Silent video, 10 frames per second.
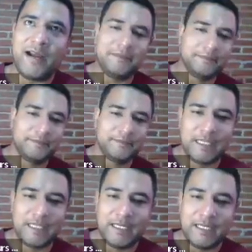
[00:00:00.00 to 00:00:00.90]
in the third
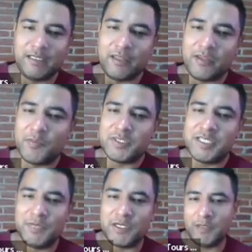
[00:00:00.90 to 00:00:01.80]
position, because we
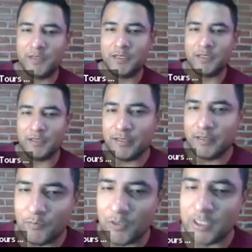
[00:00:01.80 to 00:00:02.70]

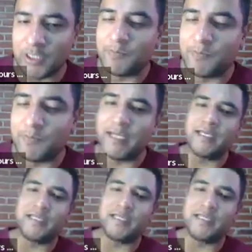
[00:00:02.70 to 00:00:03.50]
multiply this,